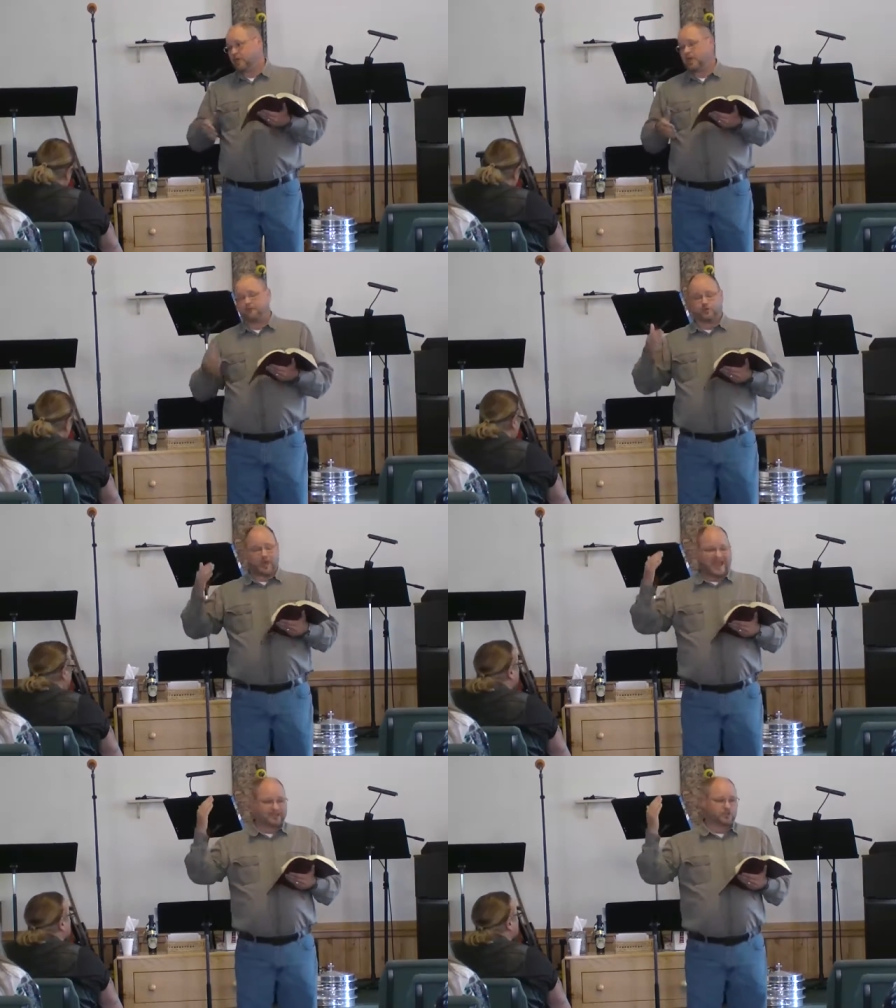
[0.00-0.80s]
If you
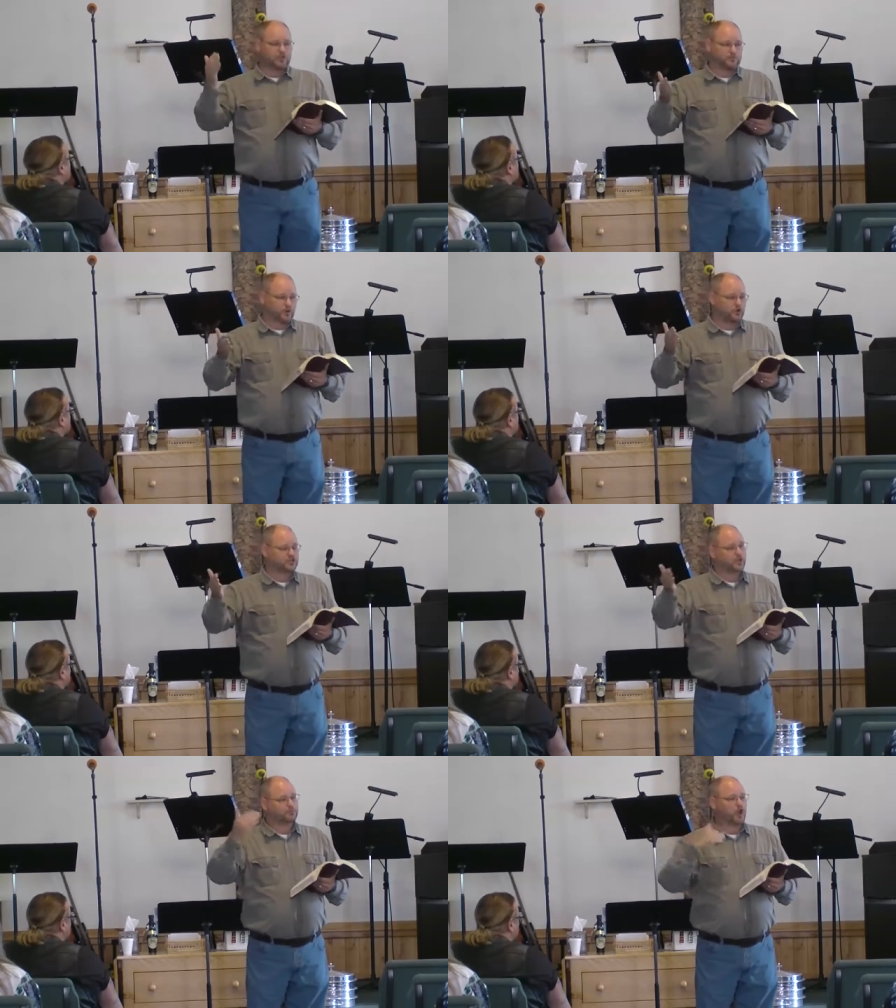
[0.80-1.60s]
answered the
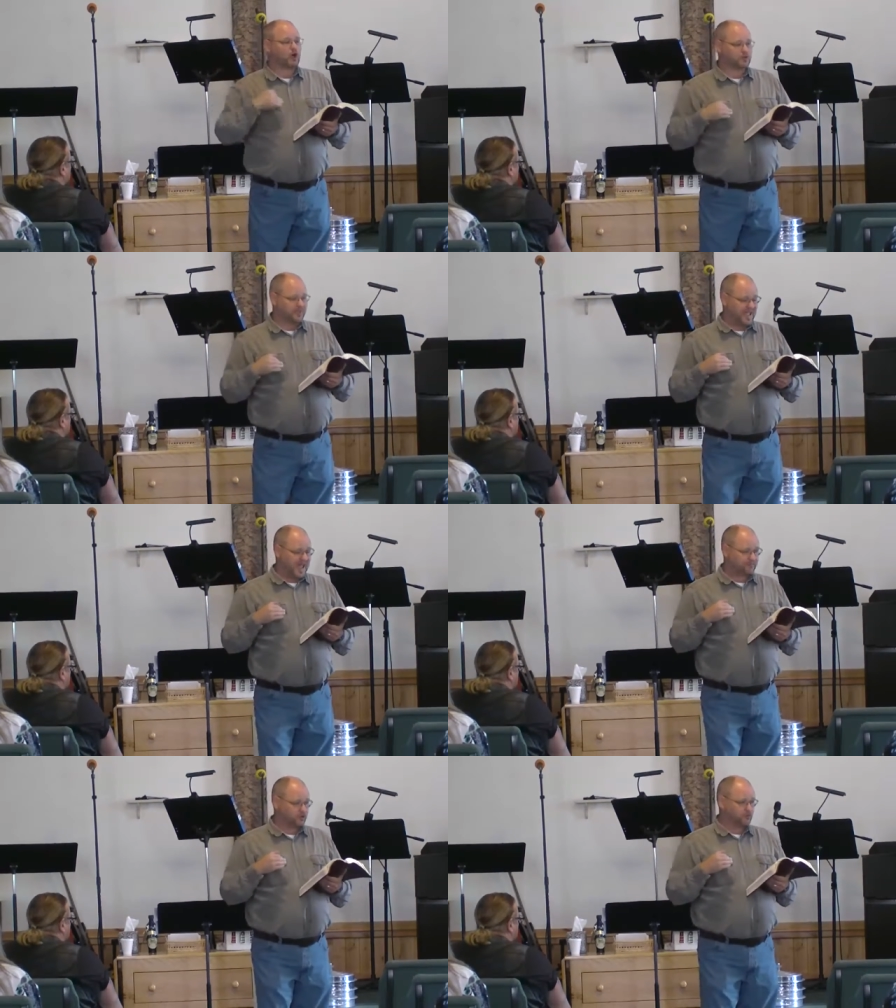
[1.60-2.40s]
first, come talk to me
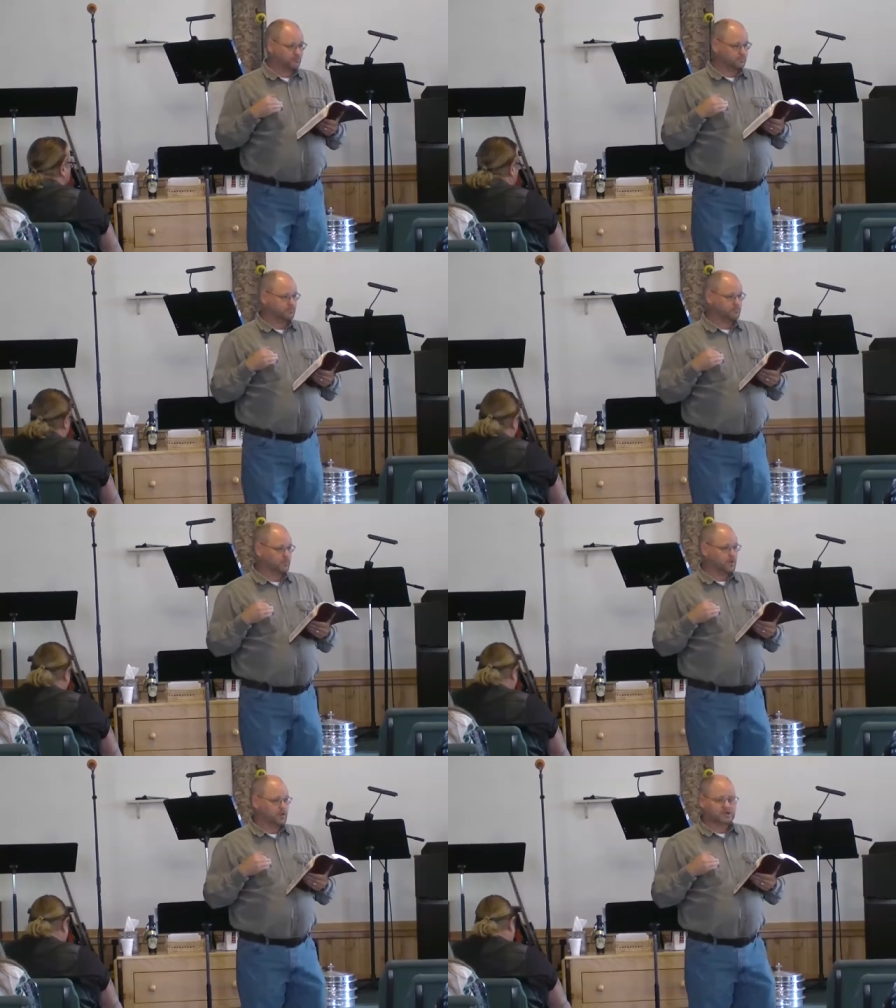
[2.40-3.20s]
after.
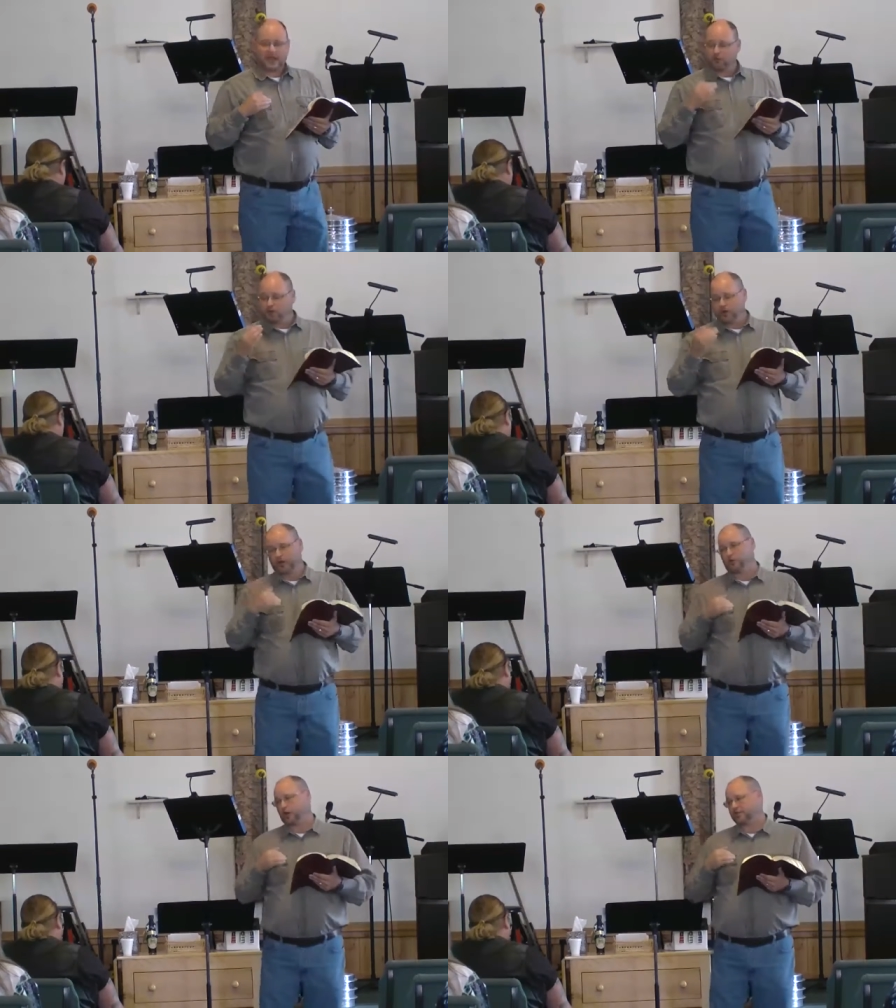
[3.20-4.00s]
So I
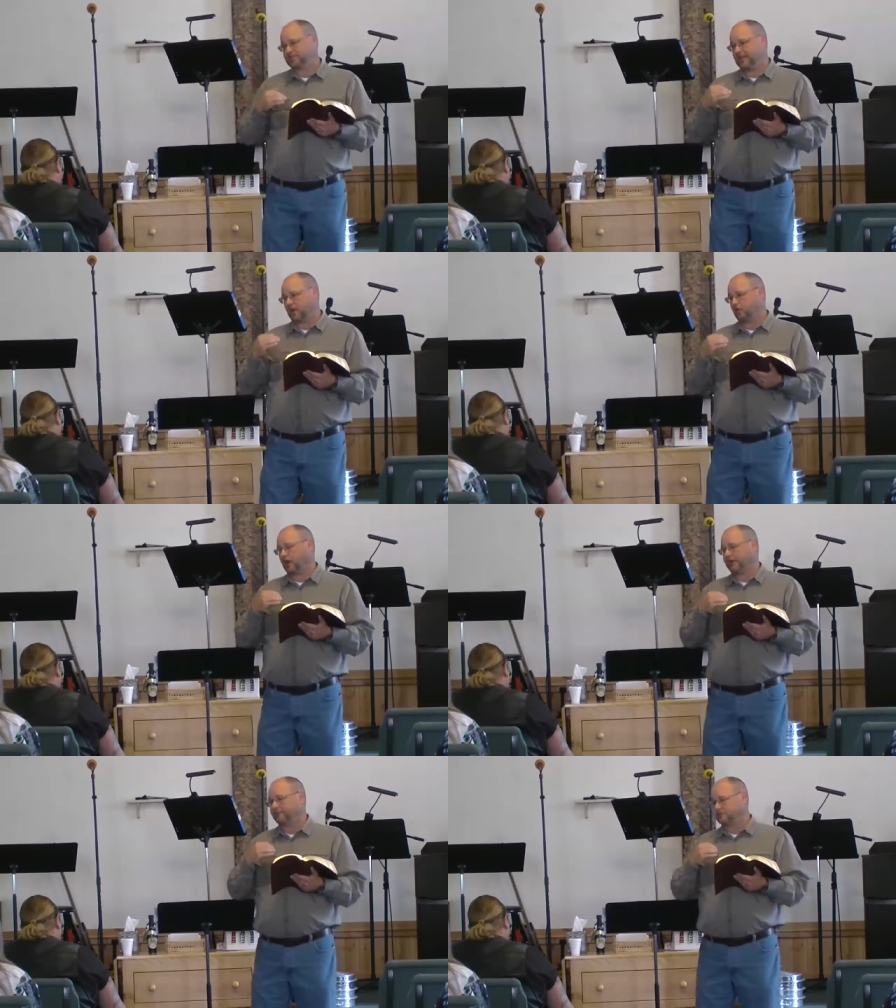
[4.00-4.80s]
really want to see how your
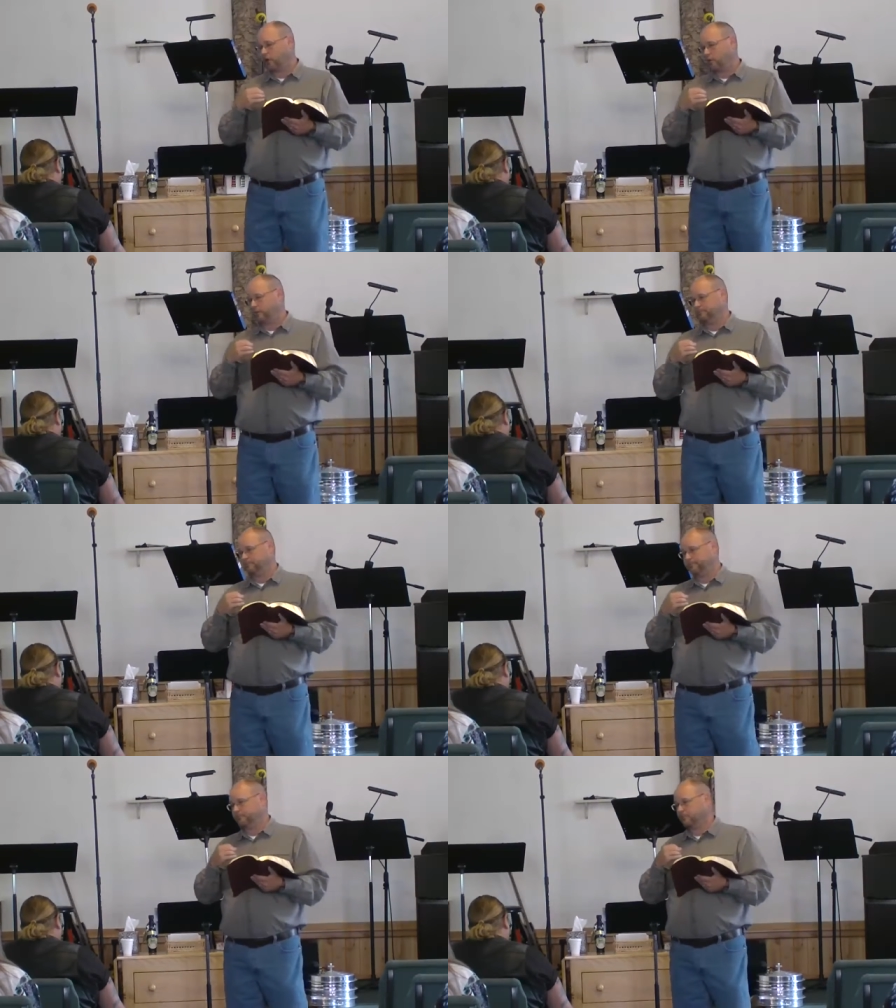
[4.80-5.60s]
life is
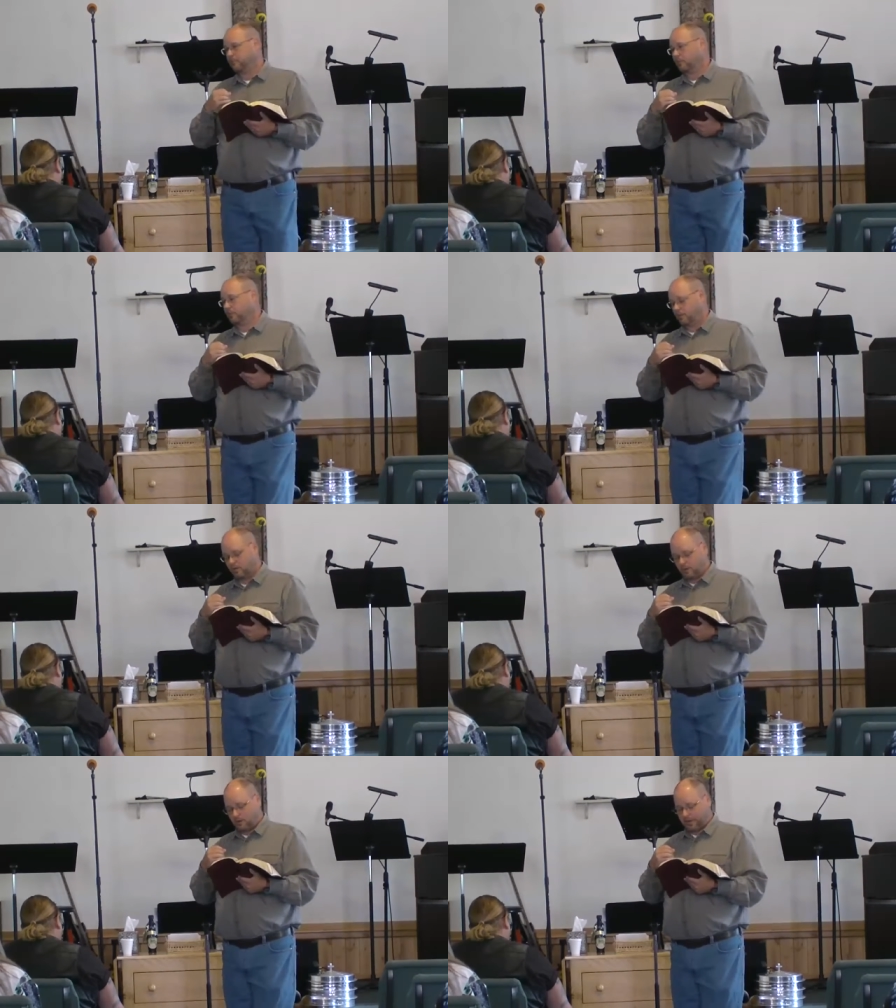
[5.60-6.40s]

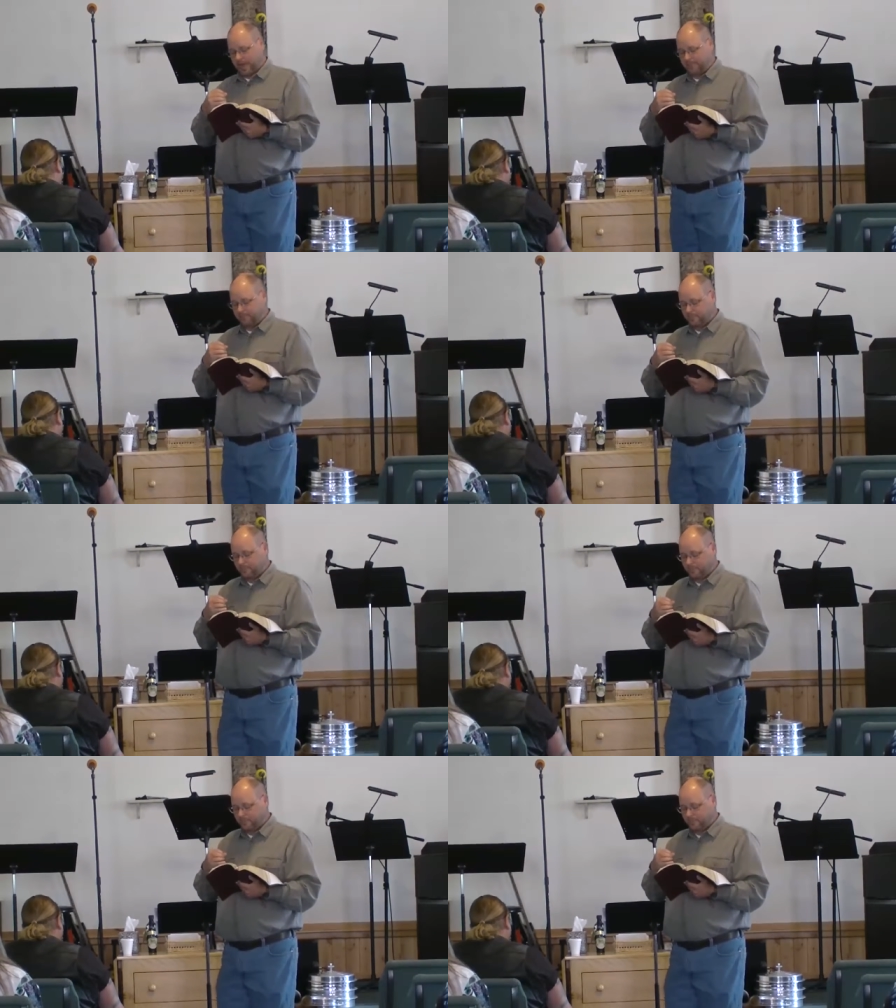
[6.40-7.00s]
going. Okay?